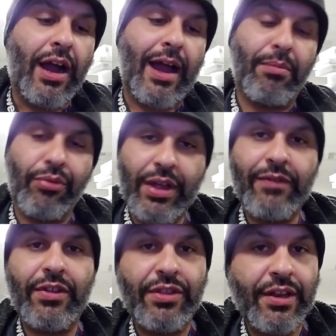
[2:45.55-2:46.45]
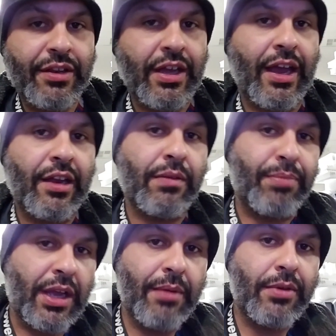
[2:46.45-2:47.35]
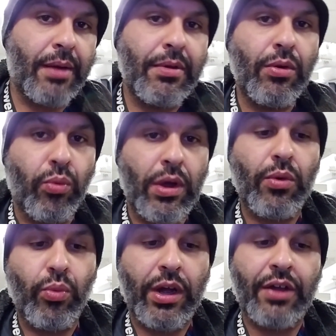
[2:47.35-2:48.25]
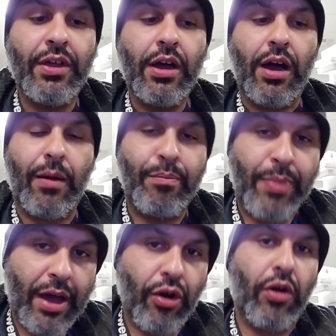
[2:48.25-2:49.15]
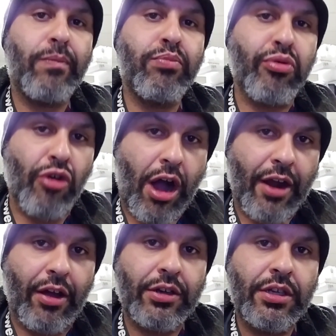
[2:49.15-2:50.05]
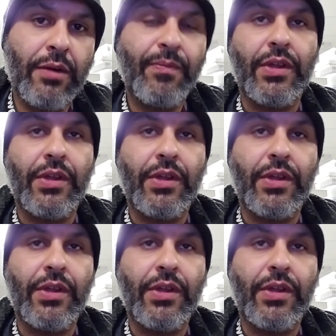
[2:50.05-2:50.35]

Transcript: I believe in this case, BMW went with a better product.